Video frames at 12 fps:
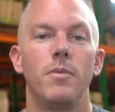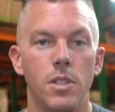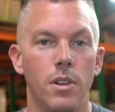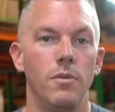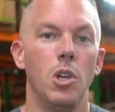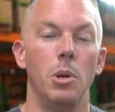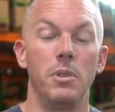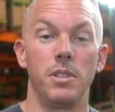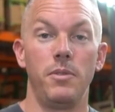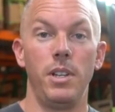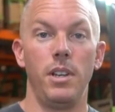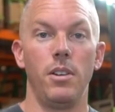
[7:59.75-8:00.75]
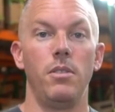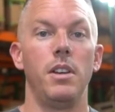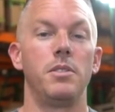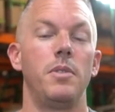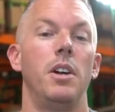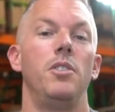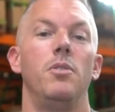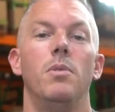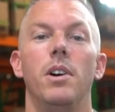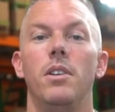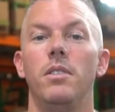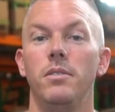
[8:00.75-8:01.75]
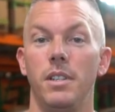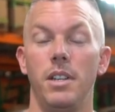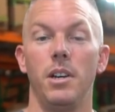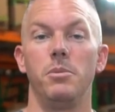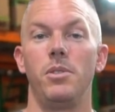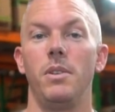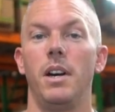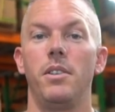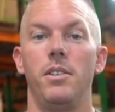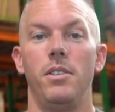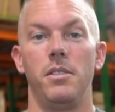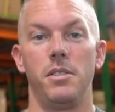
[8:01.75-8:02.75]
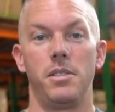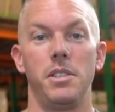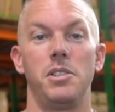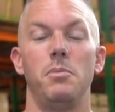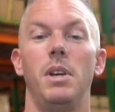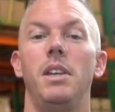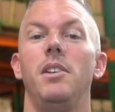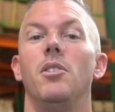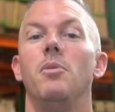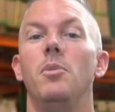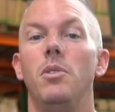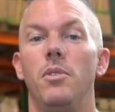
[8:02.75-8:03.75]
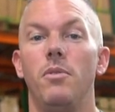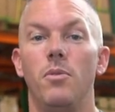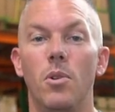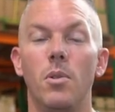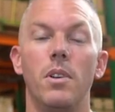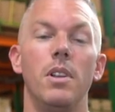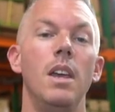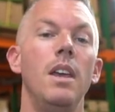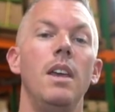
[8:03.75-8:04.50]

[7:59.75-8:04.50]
So hope this video has found you well and helps you out in your decision making on moving forward.